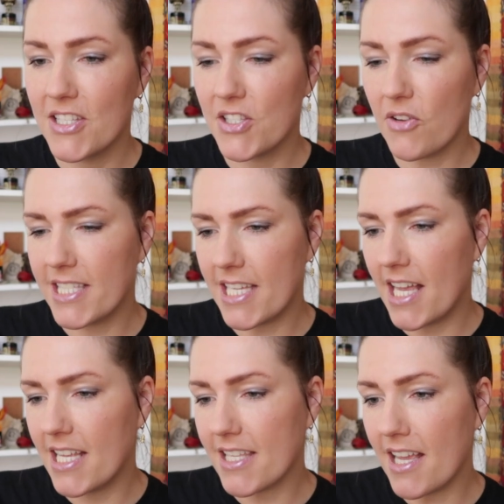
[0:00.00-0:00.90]
So it
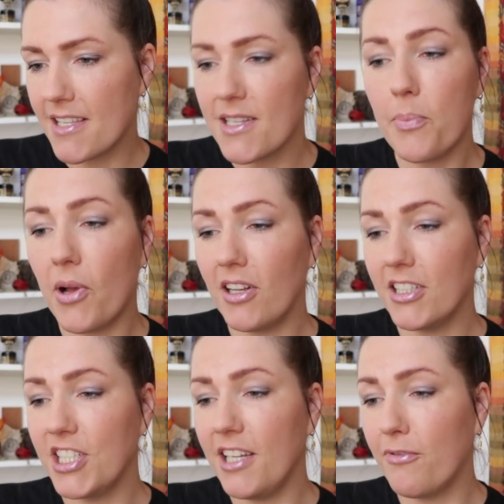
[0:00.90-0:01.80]
says, as an
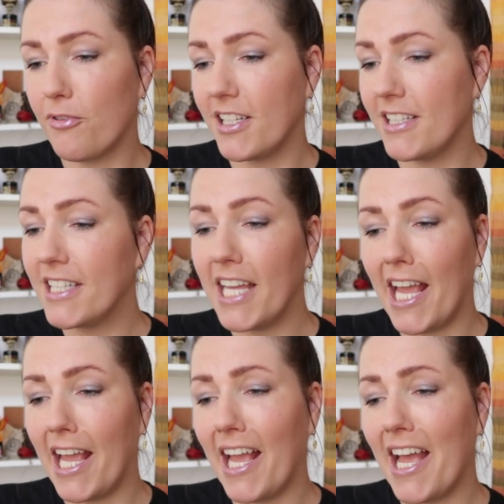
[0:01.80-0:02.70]
apology for the
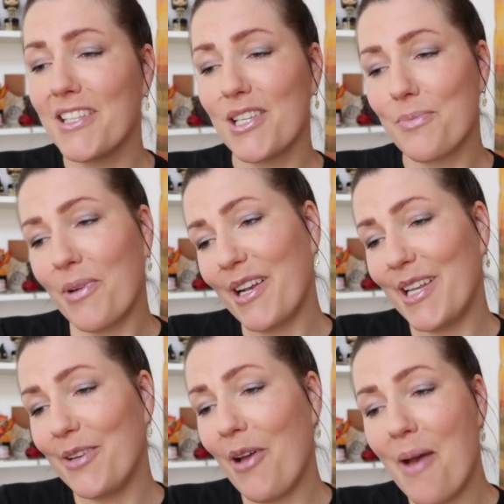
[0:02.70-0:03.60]
delay and to spread a
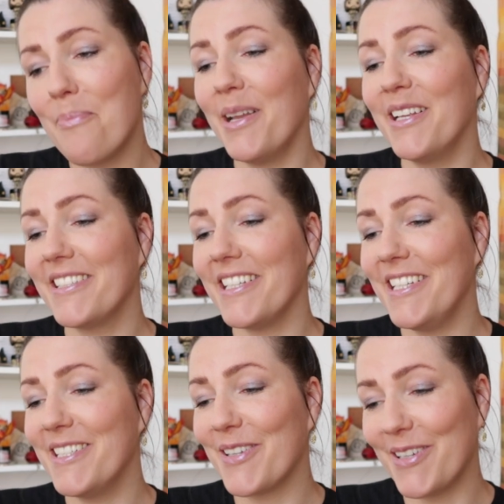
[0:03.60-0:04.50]
little happiness in
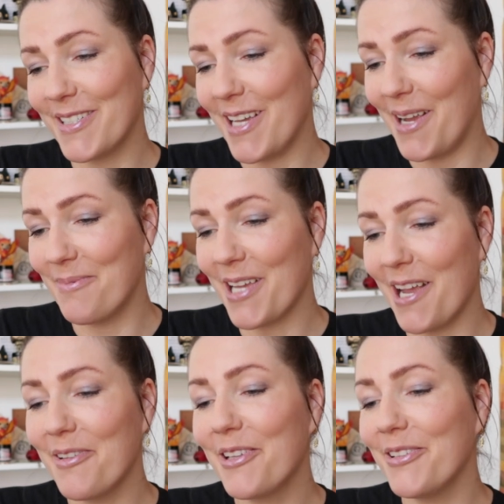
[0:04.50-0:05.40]
these dark times, I
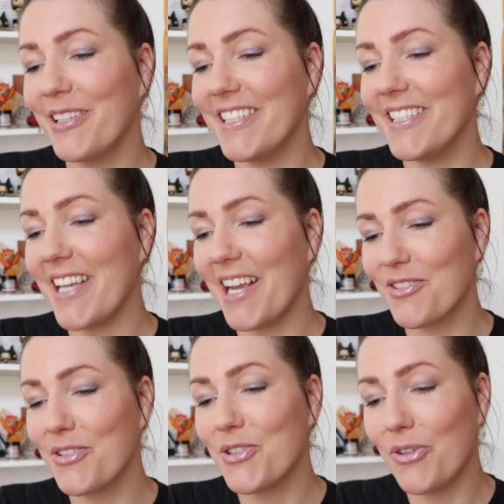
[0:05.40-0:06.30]
have included these
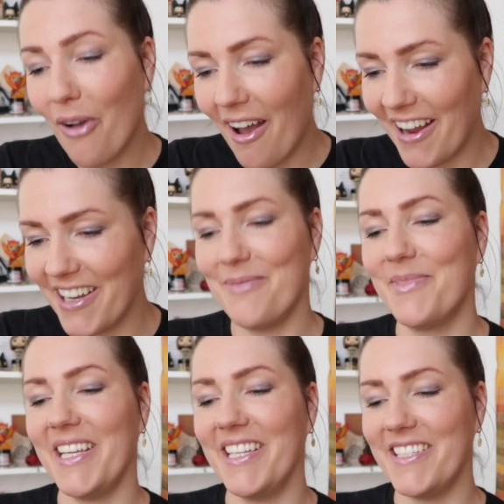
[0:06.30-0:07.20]
extra 2
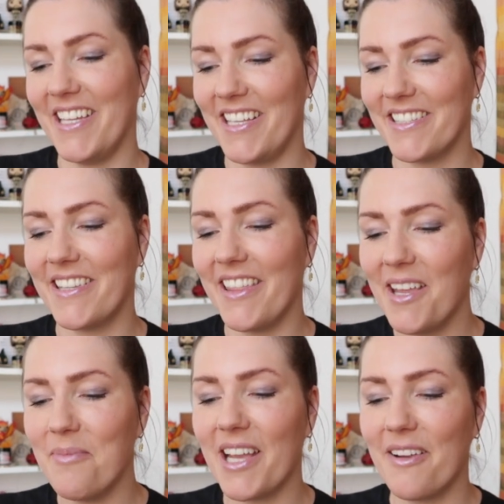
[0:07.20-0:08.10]
items in the chest
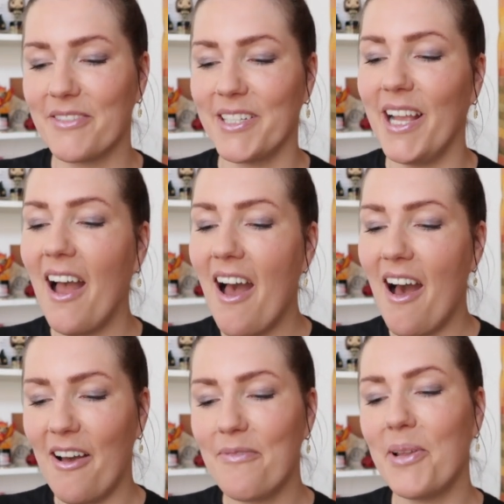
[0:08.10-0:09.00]
themed after the
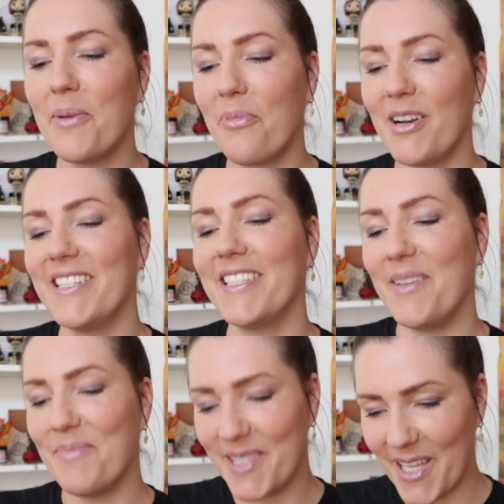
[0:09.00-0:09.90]
Half-Blood Prince
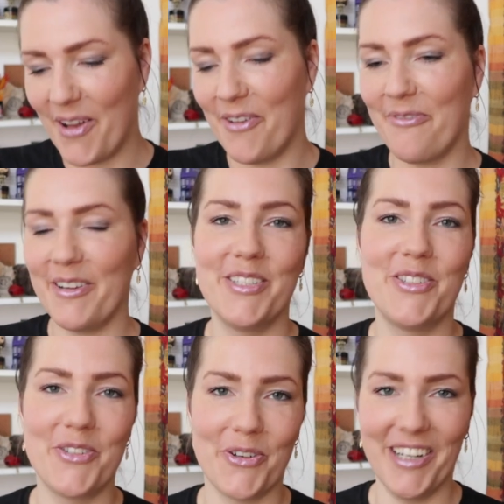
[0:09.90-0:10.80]
himself.
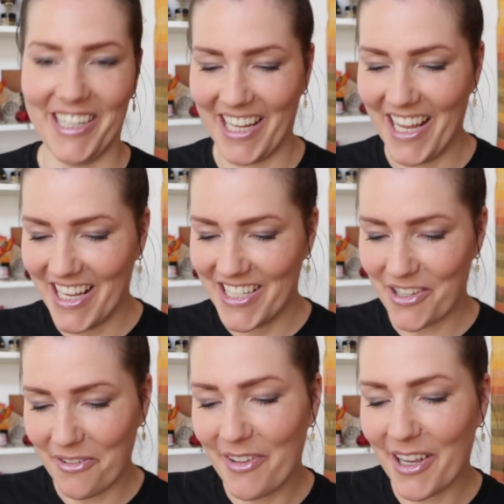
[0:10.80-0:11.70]
Enjoy.
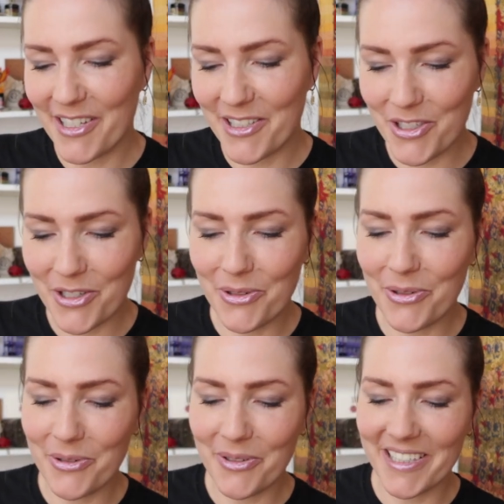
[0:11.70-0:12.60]
So we've got
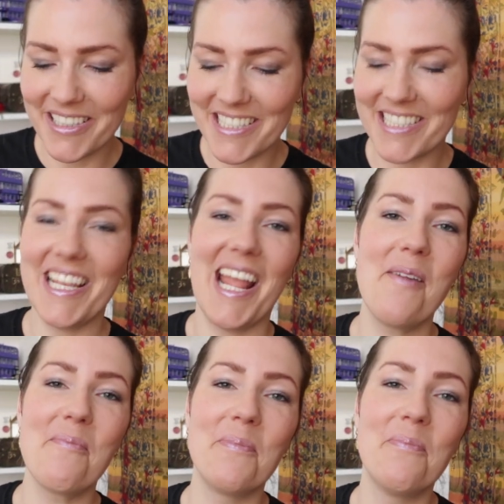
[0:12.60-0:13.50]
2
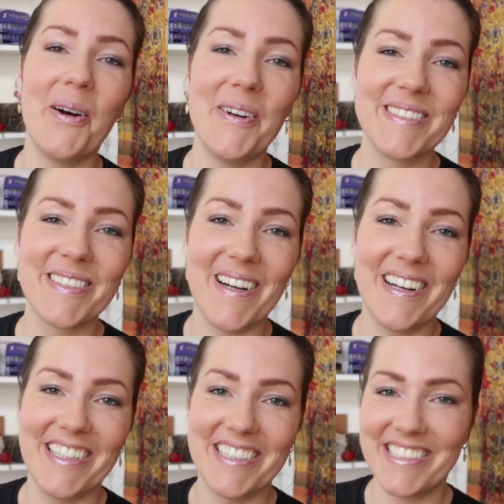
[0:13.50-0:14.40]
Snape
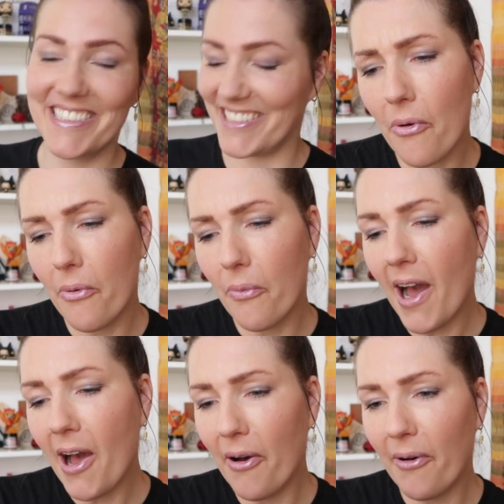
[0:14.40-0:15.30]
postcards. Oh,
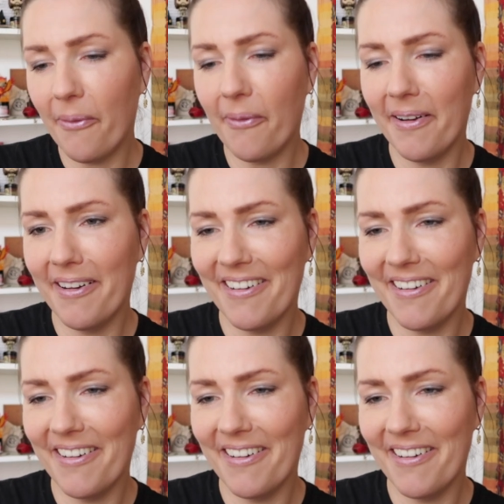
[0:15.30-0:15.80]
wow.